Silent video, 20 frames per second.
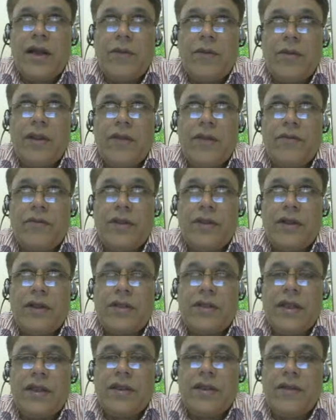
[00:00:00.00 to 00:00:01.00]
The
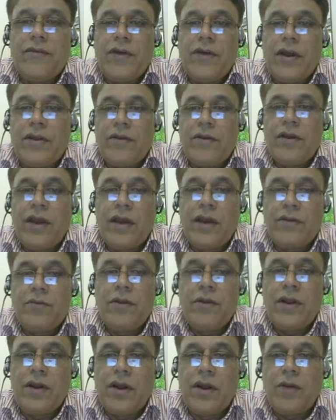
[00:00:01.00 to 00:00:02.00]
things, if has
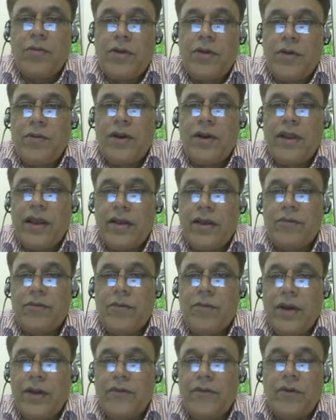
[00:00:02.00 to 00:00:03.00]
been adopted by us
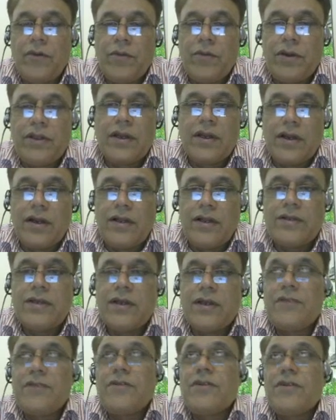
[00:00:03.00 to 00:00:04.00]
by from other
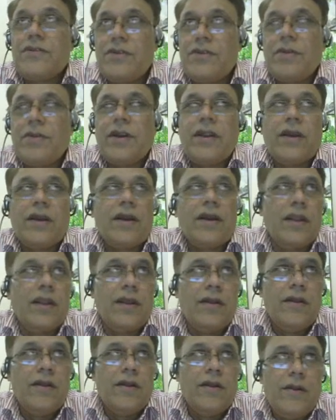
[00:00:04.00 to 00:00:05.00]
culture, is
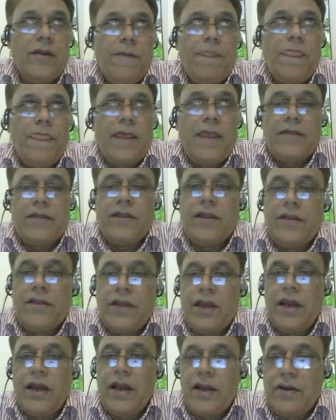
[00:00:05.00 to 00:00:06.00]
systematically, and
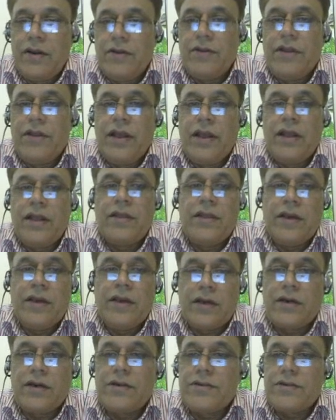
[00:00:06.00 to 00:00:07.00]
they
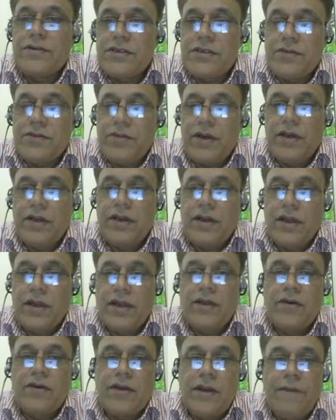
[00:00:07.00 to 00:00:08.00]
occurred
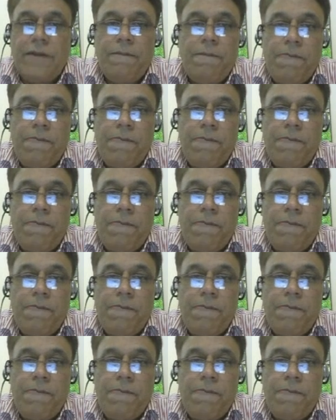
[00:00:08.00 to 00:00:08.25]
systematically. Okay.